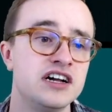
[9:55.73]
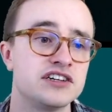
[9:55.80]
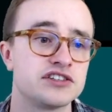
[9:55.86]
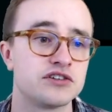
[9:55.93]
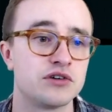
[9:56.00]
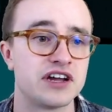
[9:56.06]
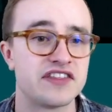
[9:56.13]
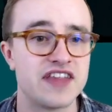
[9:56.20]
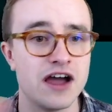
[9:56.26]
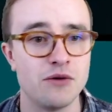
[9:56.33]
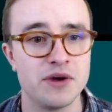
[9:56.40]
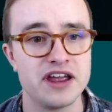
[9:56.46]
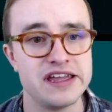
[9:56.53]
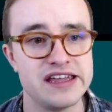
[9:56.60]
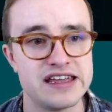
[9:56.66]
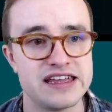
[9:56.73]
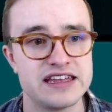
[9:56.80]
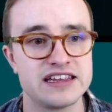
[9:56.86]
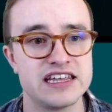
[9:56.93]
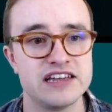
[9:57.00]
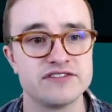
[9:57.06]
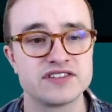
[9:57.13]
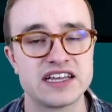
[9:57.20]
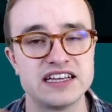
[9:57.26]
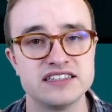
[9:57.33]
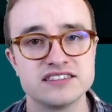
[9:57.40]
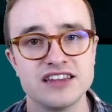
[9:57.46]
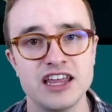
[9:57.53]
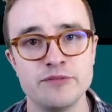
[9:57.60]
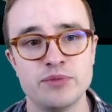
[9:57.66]
So in that way, it gives a
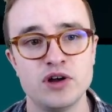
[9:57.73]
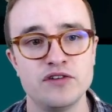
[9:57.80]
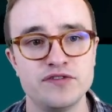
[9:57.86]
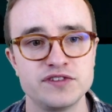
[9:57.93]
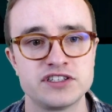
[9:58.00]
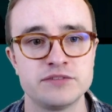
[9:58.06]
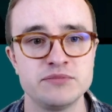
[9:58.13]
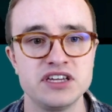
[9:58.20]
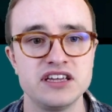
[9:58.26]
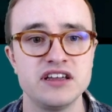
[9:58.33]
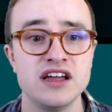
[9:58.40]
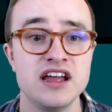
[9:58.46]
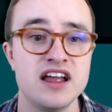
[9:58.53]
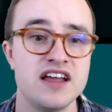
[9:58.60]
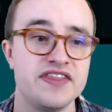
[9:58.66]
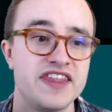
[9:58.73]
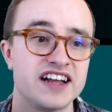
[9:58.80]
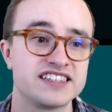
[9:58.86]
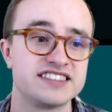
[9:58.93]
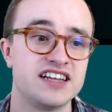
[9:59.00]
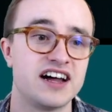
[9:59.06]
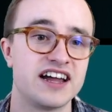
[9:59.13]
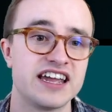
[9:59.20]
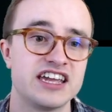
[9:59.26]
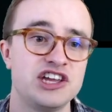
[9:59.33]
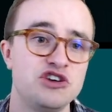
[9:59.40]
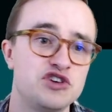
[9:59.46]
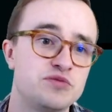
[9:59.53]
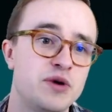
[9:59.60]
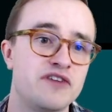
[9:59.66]
slight buff to me. That's not a
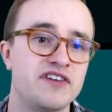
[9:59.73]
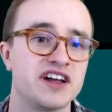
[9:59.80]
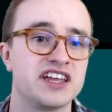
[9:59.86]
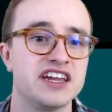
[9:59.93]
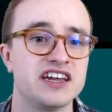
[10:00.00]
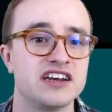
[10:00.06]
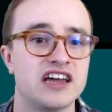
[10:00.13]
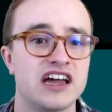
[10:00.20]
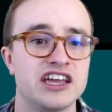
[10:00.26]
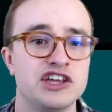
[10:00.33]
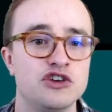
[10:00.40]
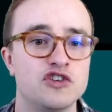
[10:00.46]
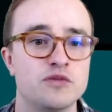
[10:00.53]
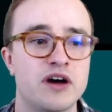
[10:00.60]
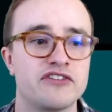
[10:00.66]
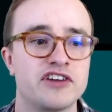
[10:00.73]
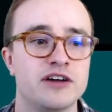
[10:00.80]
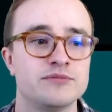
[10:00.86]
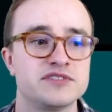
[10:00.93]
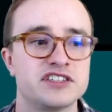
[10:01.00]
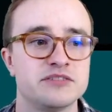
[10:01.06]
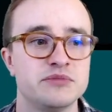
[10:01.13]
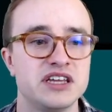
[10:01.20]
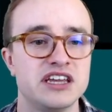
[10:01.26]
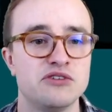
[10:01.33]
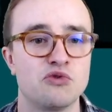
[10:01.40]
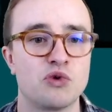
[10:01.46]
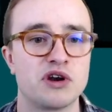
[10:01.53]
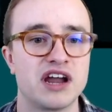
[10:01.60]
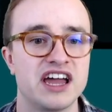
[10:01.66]
huge buff. Again, a huge buff comes to me
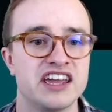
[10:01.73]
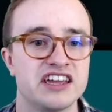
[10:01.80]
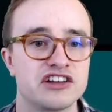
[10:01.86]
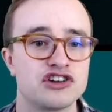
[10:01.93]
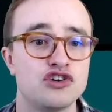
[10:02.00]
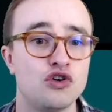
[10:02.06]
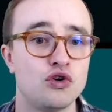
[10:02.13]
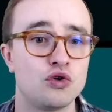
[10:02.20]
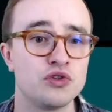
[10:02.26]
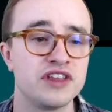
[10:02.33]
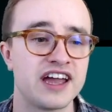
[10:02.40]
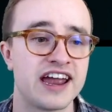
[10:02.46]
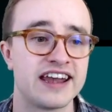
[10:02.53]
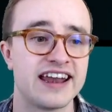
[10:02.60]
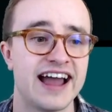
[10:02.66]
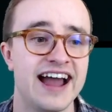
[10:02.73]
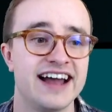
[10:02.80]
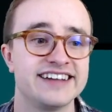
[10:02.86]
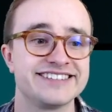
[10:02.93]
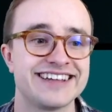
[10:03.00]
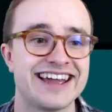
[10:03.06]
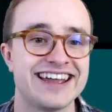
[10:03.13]
when I hit gold and it has